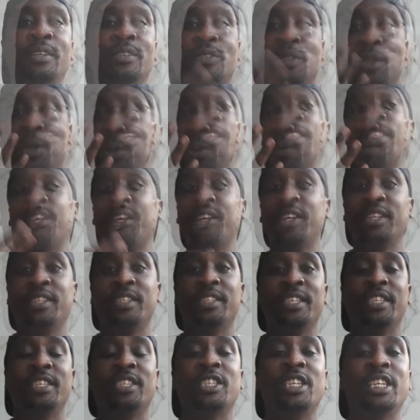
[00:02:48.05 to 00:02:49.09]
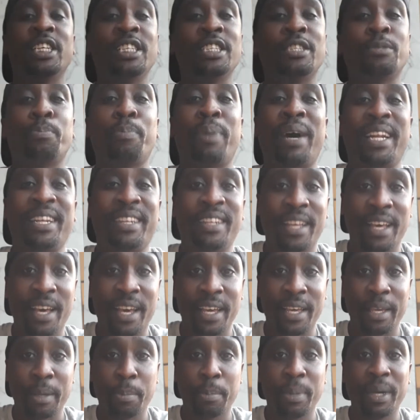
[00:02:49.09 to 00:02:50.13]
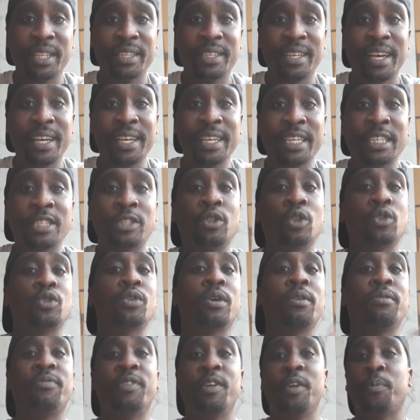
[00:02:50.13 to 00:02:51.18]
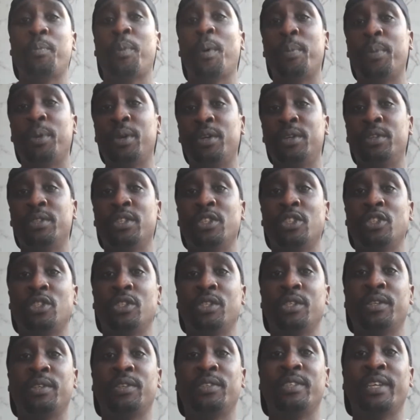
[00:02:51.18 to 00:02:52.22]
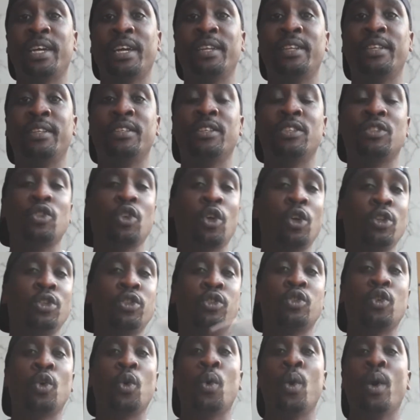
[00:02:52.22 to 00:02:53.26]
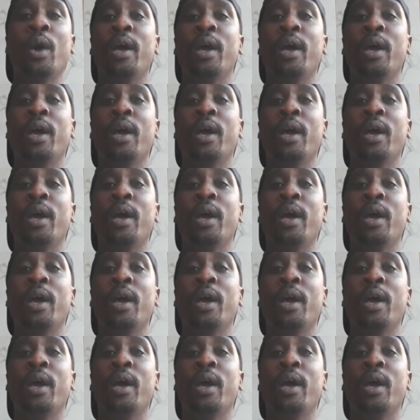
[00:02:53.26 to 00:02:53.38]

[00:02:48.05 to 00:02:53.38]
The third dish is pad thai. Pad thai is also a very popular dish here in Thailand. It's also